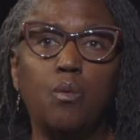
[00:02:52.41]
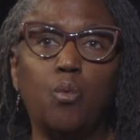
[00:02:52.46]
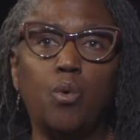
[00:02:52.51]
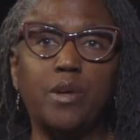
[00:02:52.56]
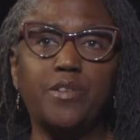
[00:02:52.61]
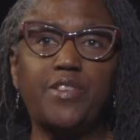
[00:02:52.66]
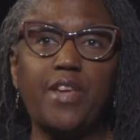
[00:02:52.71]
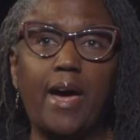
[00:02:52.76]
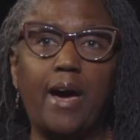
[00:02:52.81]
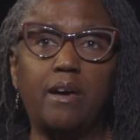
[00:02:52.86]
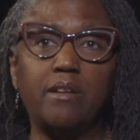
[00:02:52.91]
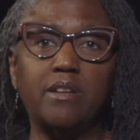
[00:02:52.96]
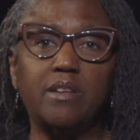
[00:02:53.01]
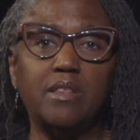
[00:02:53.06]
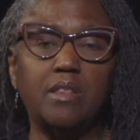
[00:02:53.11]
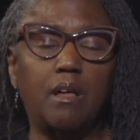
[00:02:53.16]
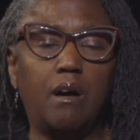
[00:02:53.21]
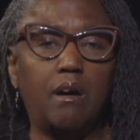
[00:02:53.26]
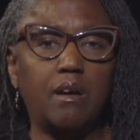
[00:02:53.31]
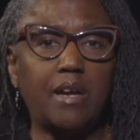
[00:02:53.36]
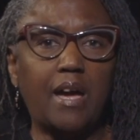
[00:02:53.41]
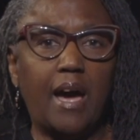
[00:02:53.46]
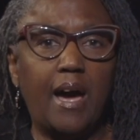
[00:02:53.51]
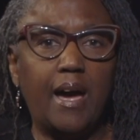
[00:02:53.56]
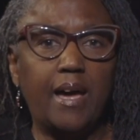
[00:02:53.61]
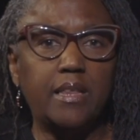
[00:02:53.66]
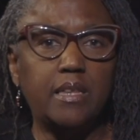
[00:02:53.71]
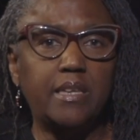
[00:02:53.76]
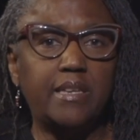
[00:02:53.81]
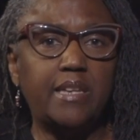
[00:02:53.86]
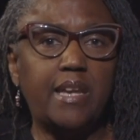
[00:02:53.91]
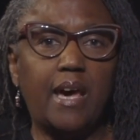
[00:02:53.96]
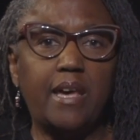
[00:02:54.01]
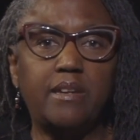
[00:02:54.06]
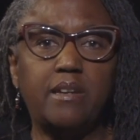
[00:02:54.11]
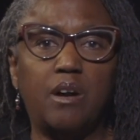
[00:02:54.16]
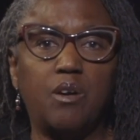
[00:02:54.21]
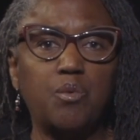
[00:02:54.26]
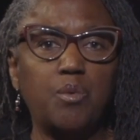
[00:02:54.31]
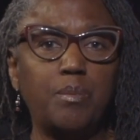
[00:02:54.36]
was out in Long Island. I
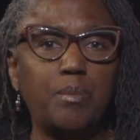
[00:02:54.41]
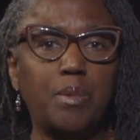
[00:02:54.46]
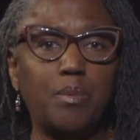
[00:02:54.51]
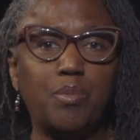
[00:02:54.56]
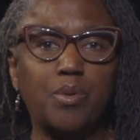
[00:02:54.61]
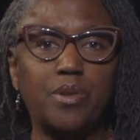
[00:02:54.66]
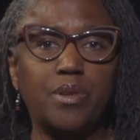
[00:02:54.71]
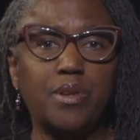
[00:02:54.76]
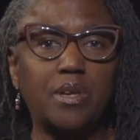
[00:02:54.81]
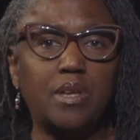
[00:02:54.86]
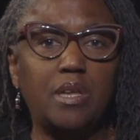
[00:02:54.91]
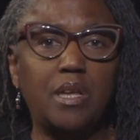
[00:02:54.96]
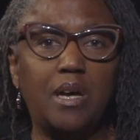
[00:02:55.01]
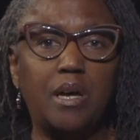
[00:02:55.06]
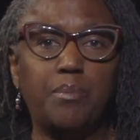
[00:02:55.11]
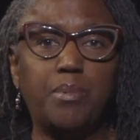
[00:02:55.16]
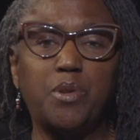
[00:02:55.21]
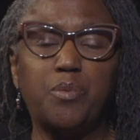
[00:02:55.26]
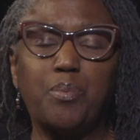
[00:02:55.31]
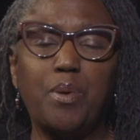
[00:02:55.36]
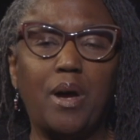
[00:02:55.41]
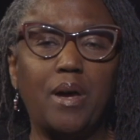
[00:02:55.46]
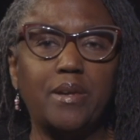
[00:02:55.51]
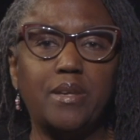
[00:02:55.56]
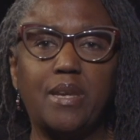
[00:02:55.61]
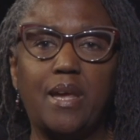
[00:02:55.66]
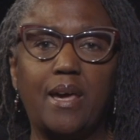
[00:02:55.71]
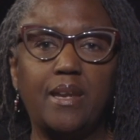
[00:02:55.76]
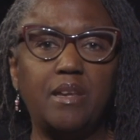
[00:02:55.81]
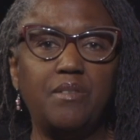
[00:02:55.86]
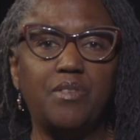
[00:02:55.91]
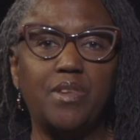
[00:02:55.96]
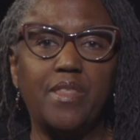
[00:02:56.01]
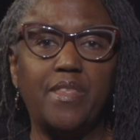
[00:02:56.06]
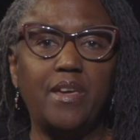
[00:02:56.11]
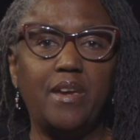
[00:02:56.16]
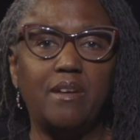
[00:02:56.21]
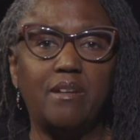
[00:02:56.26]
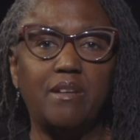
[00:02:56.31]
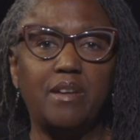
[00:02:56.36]
don't remember the club. It's probably not even
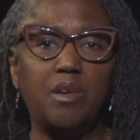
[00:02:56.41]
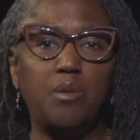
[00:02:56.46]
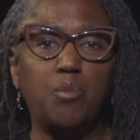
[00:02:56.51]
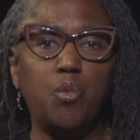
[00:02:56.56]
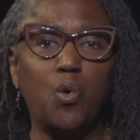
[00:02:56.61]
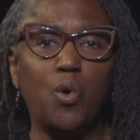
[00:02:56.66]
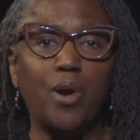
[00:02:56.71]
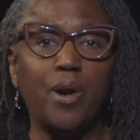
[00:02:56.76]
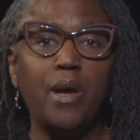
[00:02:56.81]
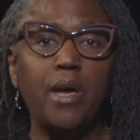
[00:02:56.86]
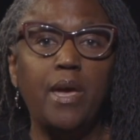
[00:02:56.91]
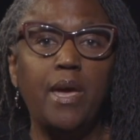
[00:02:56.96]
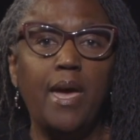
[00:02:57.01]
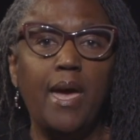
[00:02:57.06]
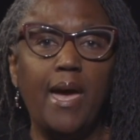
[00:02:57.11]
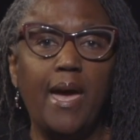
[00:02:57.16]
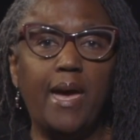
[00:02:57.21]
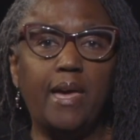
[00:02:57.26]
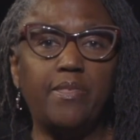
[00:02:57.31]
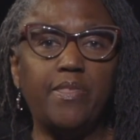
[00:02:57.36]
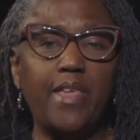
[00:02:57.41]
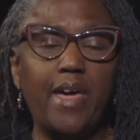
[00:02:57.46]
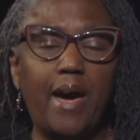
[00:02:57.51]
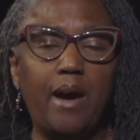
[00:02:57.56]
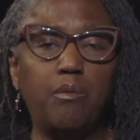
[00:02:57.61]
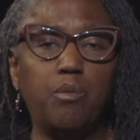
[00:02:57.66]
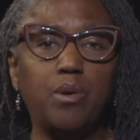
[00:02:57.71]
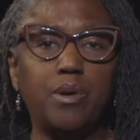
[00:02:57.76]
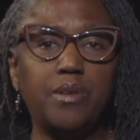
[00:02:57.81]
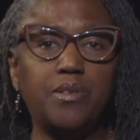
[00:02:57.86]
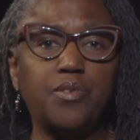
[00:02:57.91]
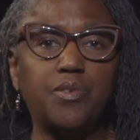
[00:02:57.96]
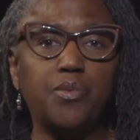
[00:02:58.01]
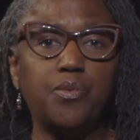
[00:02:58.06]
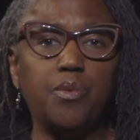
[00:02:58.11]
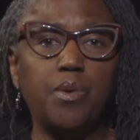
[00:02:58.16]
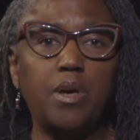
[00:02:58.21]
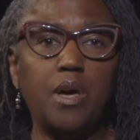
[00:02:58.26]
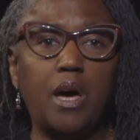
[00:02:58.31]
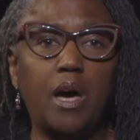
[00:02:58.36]
there anymore. And that was
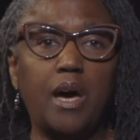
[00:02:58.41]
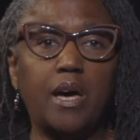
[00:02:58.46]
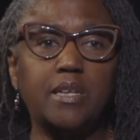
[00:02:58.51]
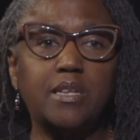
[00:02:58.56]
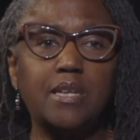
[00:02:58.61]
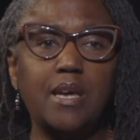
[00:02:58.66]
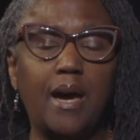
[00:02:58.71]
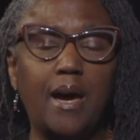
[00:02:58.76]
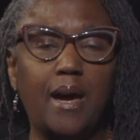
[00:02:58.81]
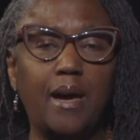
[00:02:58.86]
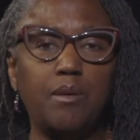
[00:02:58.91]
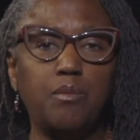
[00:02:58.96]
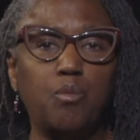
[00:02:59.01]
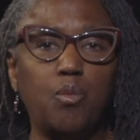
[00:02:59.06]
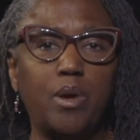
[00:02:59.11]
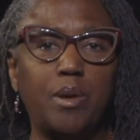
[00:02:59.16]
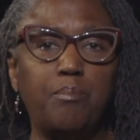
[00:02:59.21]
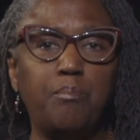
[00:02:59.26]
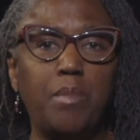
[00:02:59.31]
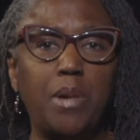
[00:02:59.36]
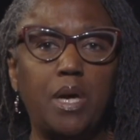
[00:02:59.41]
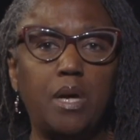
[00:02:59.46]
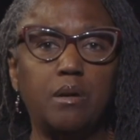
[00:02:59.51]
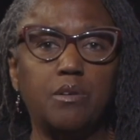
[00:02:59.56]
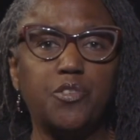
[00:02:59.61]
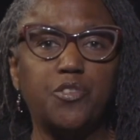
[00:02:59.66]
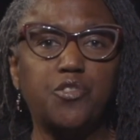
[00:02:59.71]
a time when male